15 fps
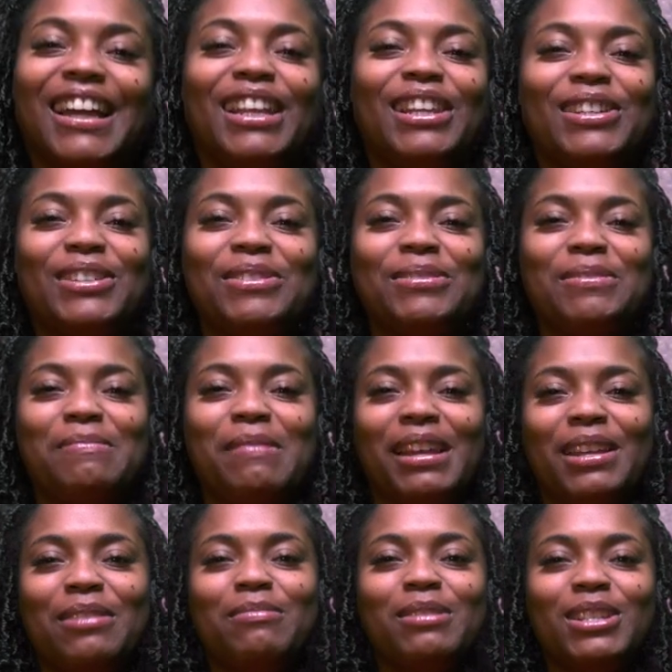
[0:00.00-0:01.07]
Hello, my
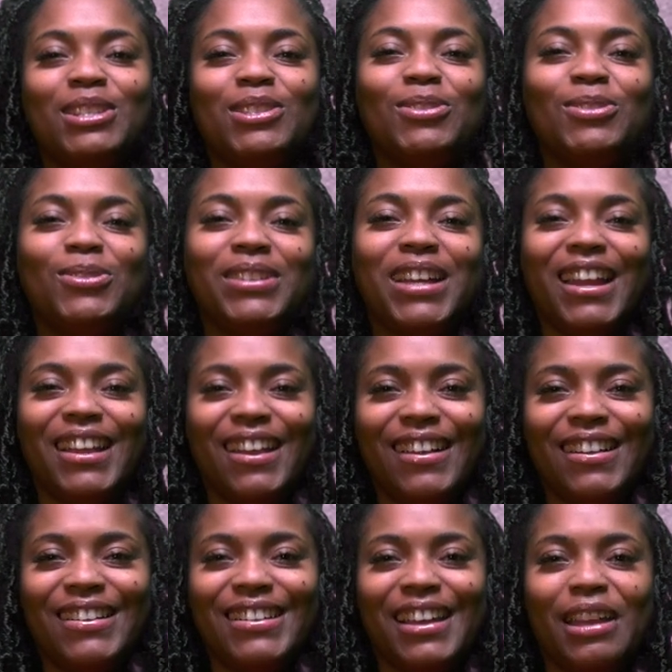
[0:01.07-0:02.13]
name is Lulu Gaya.
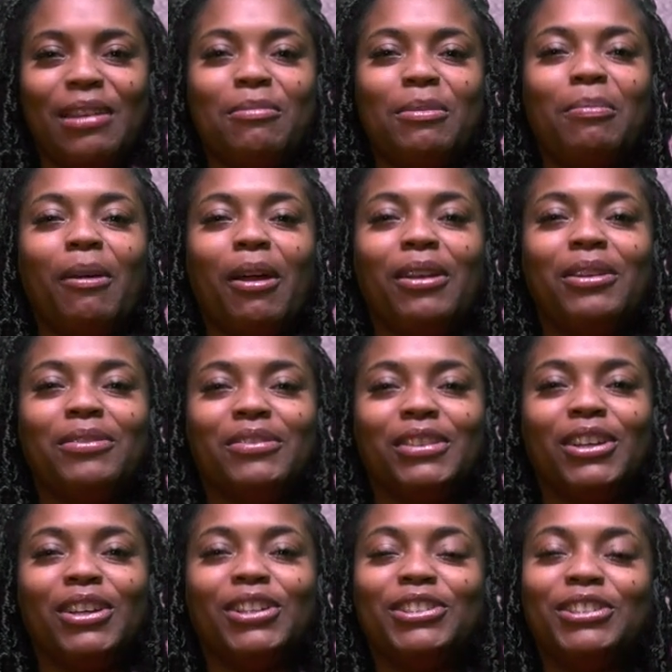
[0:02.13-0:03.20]
I am a part of
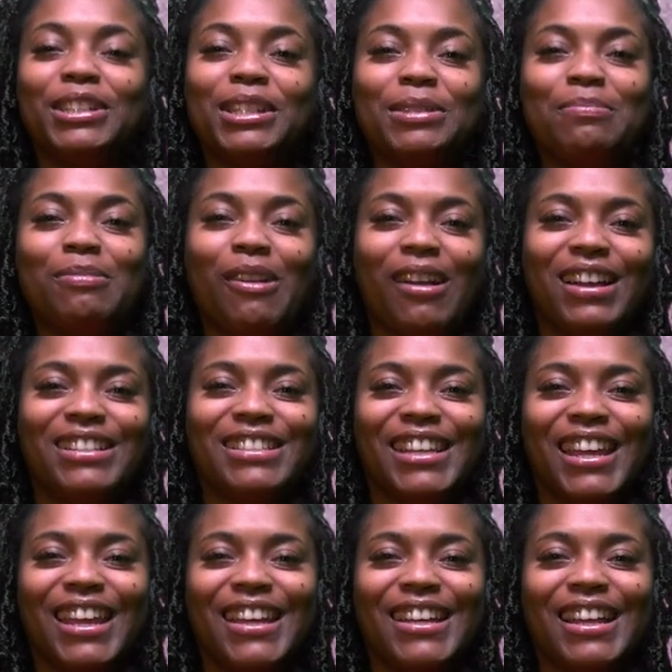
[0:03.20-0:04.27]
the Hooky
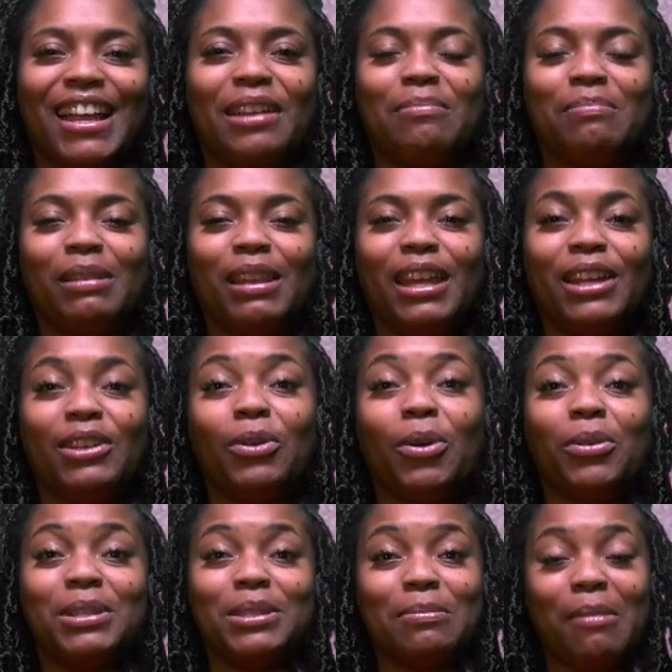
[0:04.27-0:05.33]
Project. I am playing
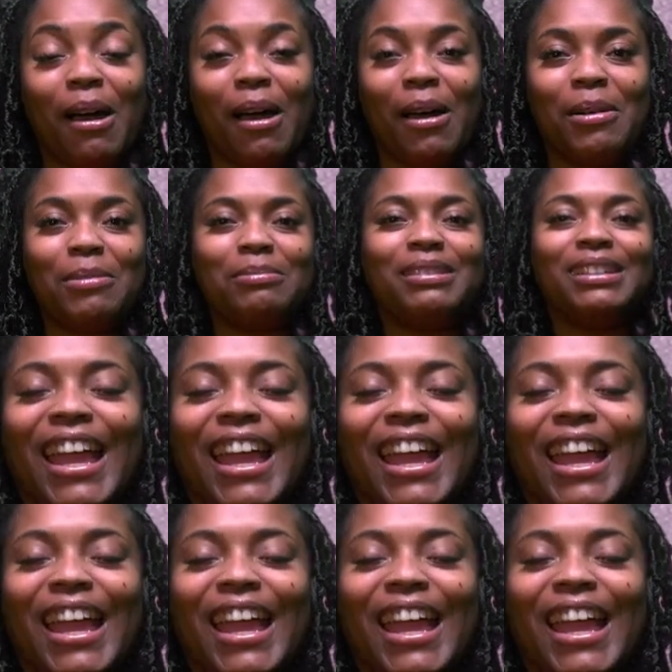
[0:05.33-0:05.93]
Nora's mom.